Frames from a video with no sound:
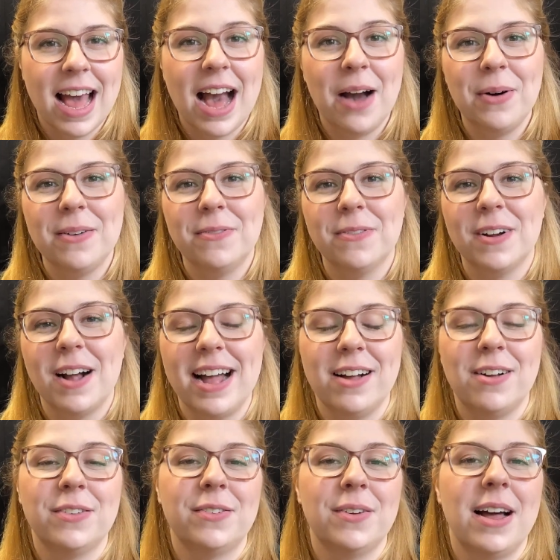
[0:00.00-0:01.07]
However, I
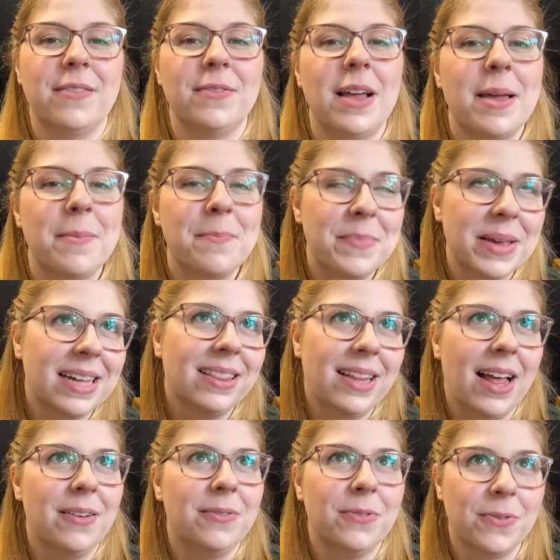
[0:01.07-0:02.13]
also have a big
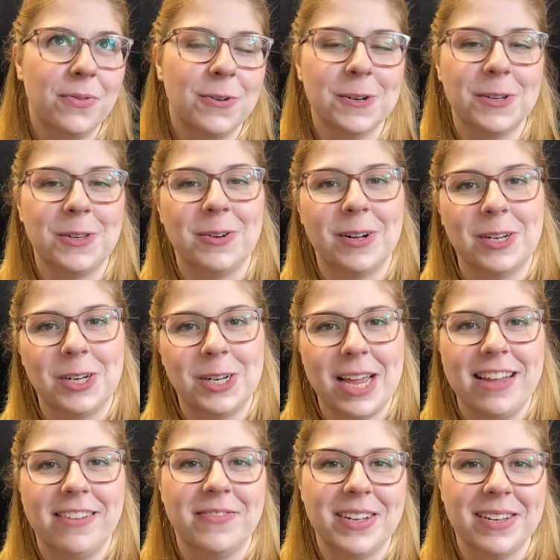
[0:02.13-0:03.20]
love for stretched
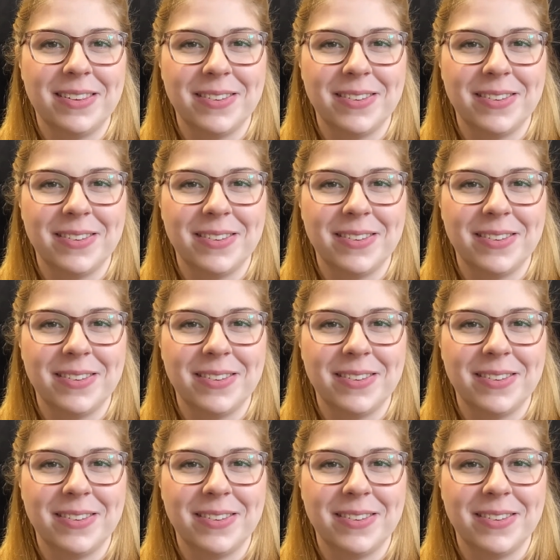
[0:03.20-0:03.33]
canvas,